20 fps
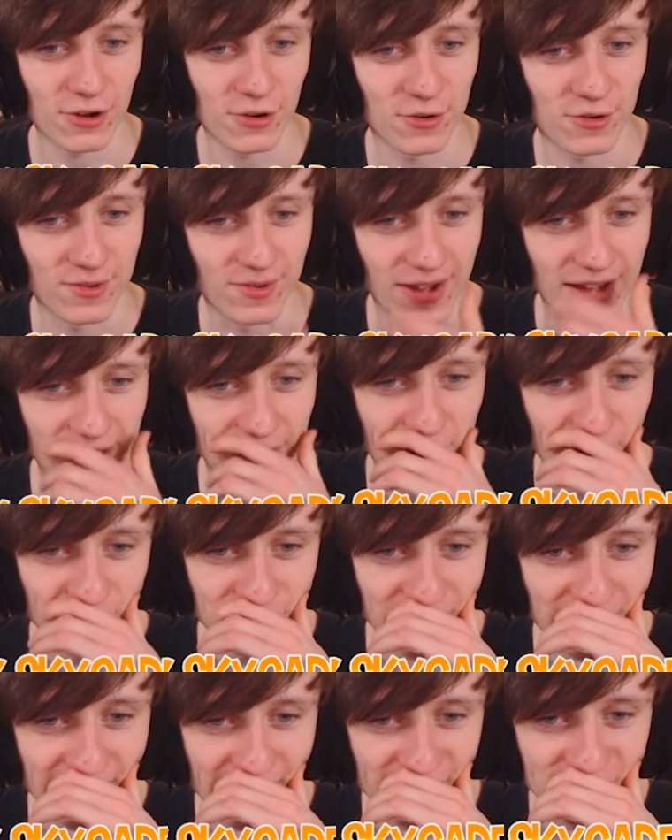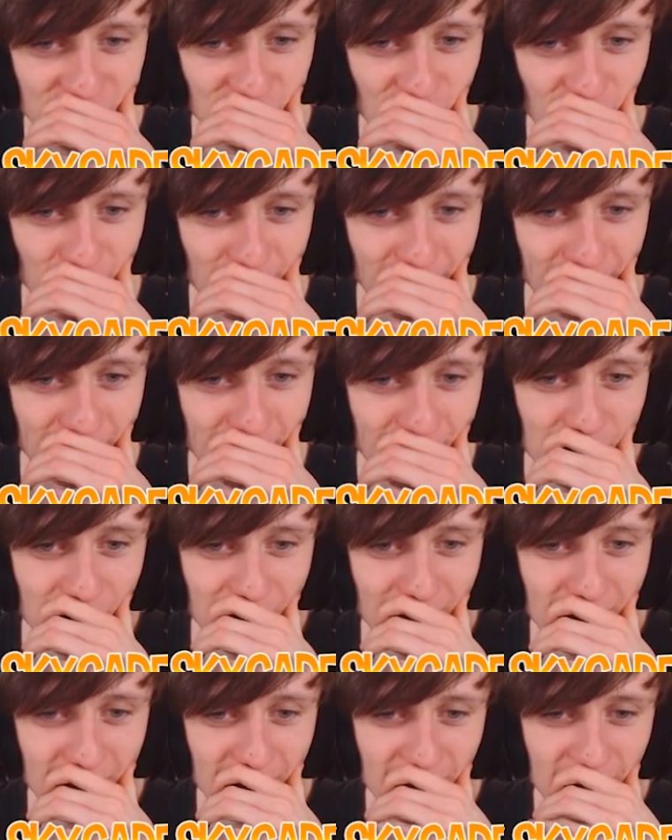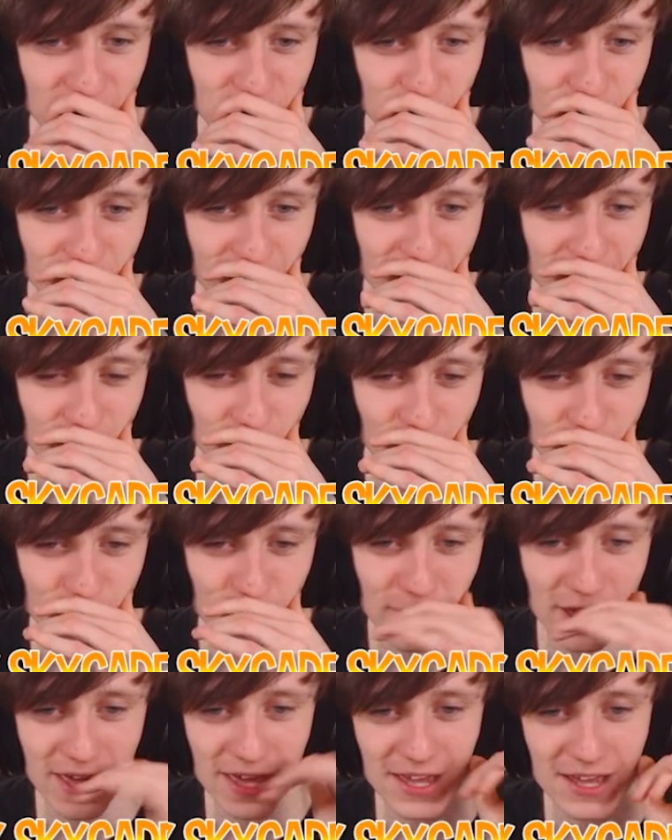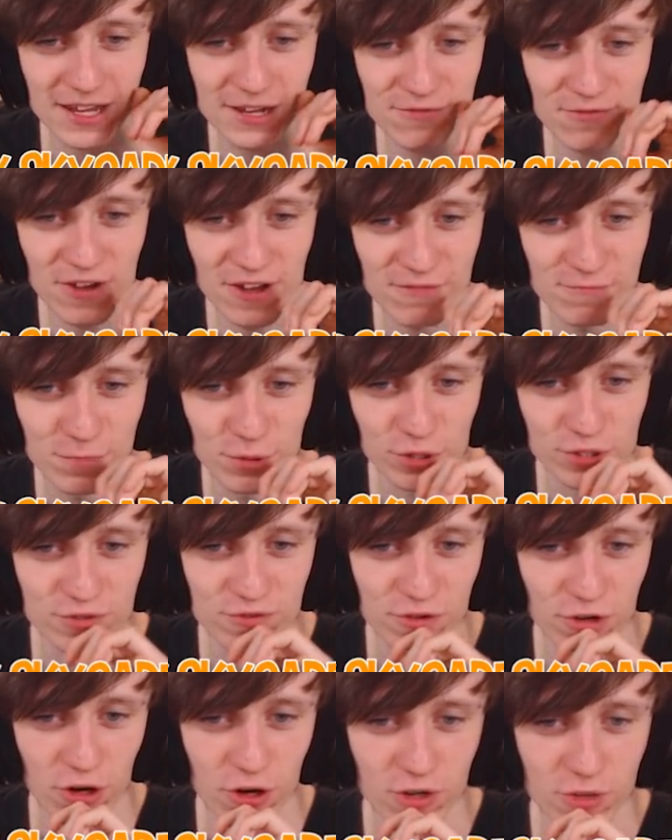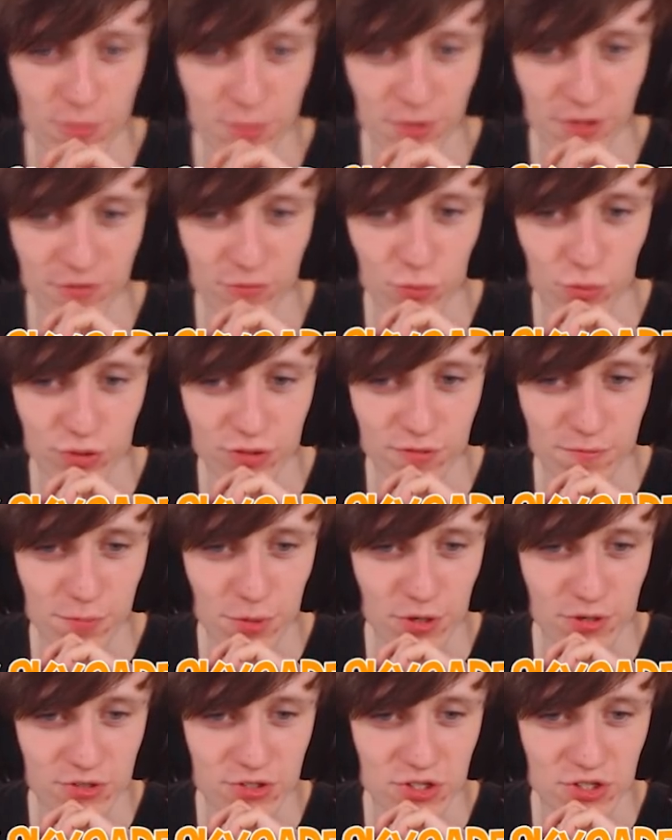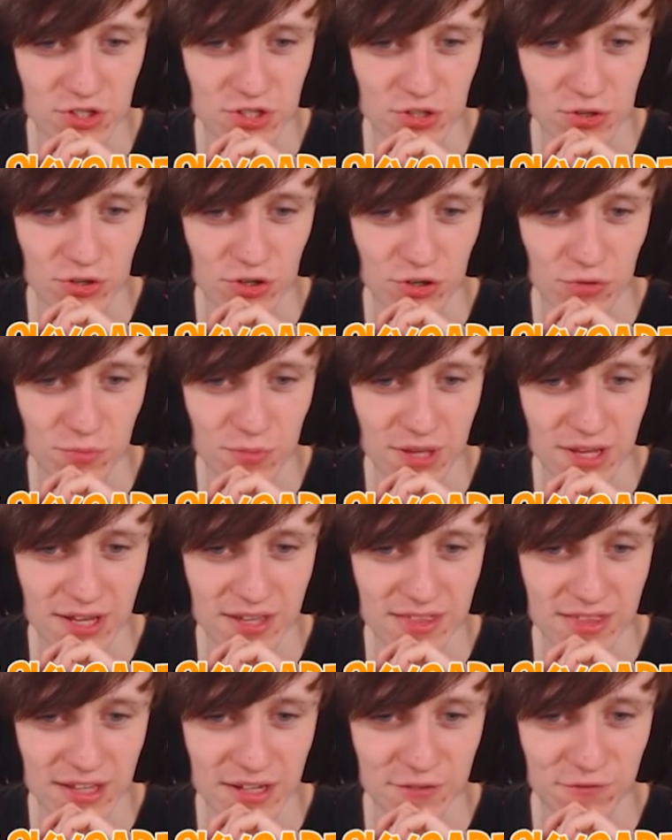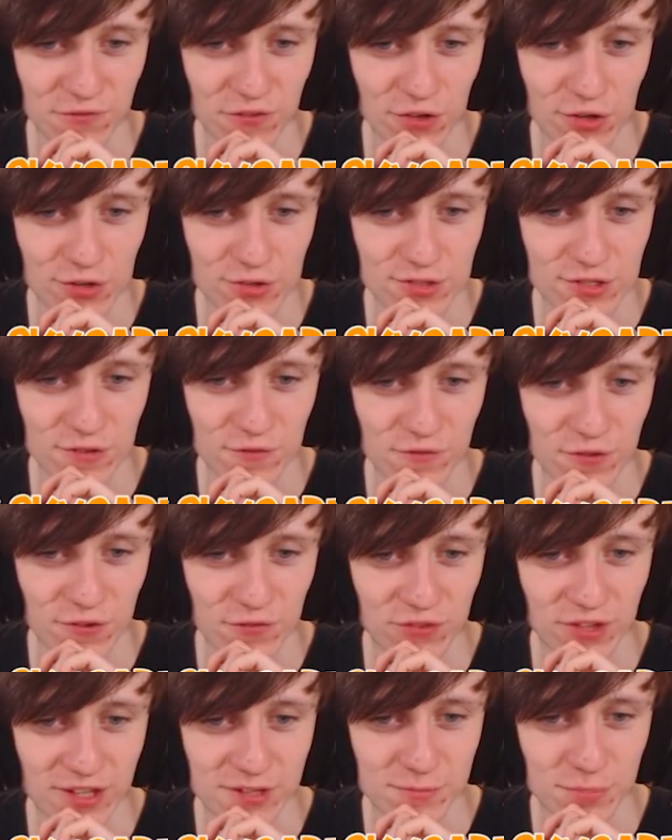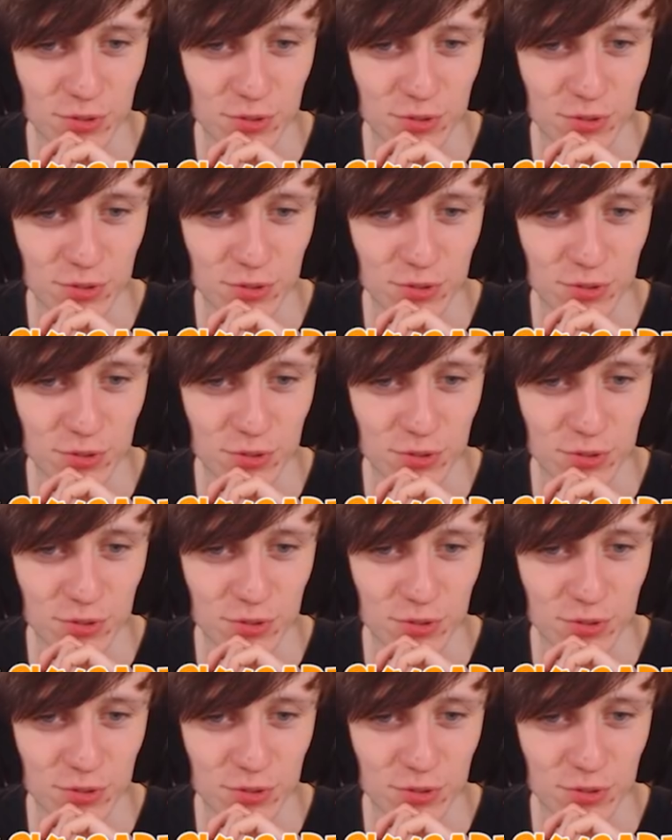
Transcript: Oh my god, they left a comment. Why the F would anyone pay 85 bucks for a couple of wooden boxes? You could make that for under 15